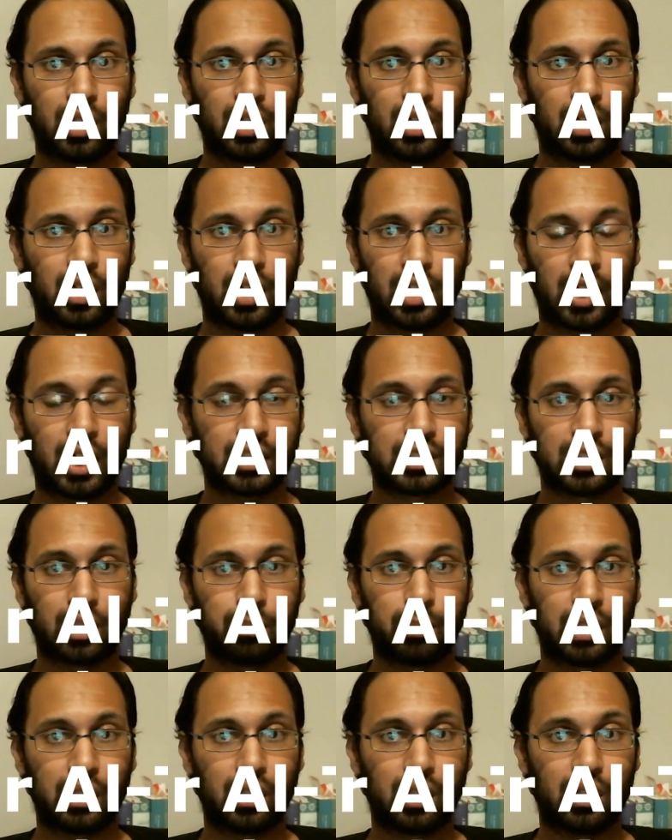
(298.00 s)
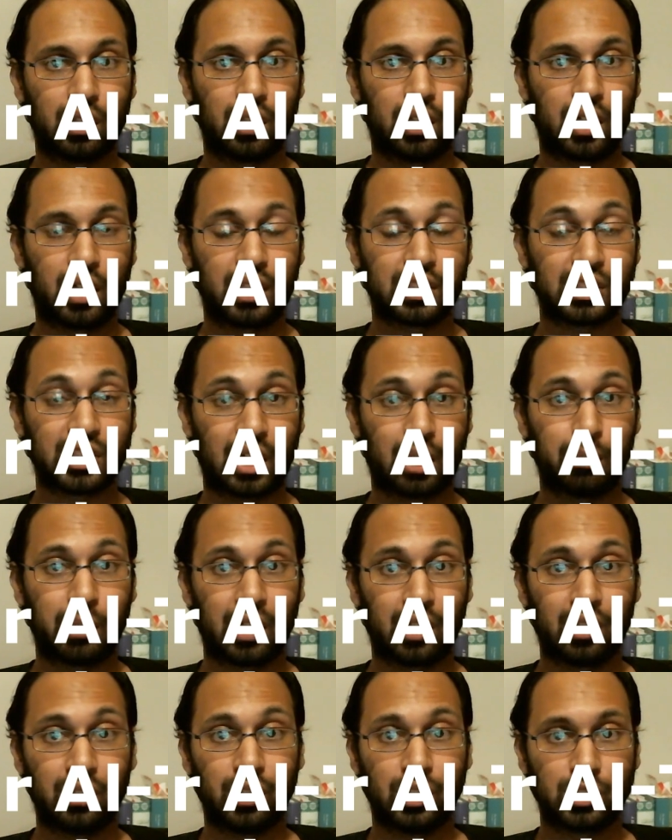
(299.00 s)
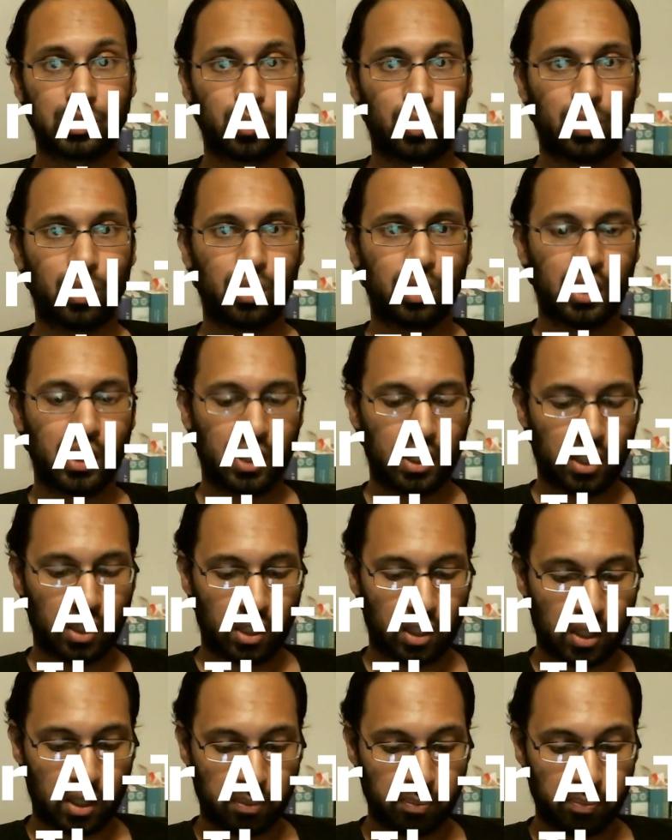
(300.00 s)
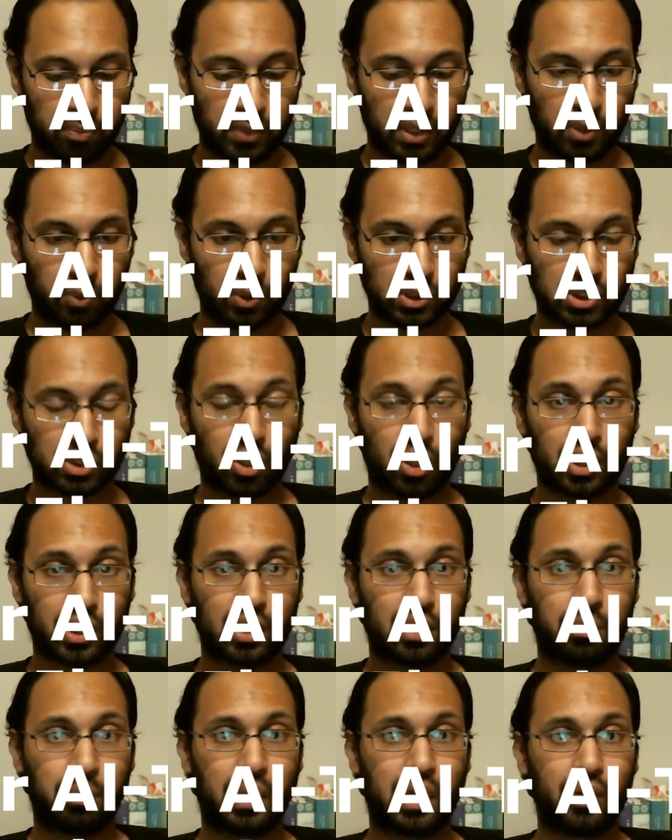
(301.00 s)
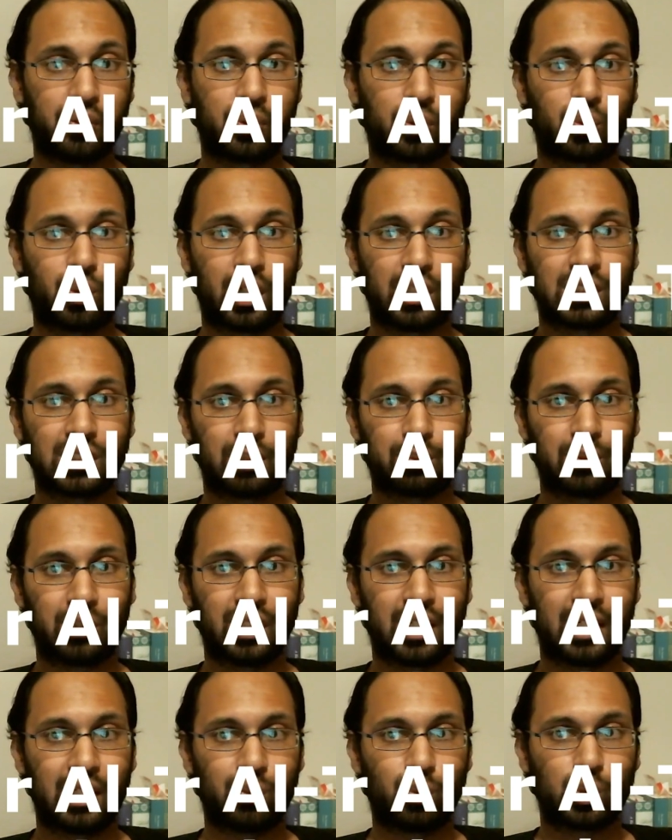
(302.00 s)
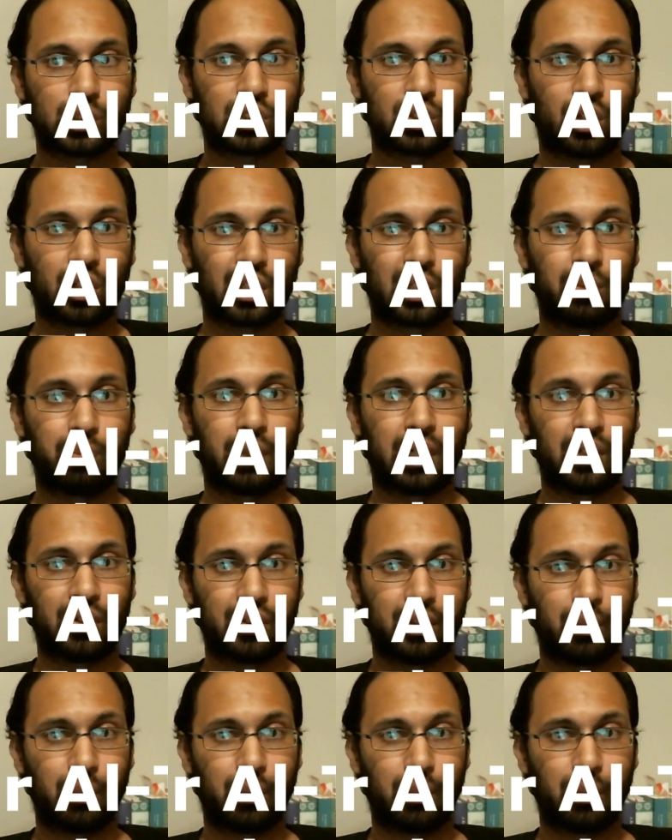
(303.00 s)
ashab al nazul, it was talking about, the Quran chapter 9 was talking about the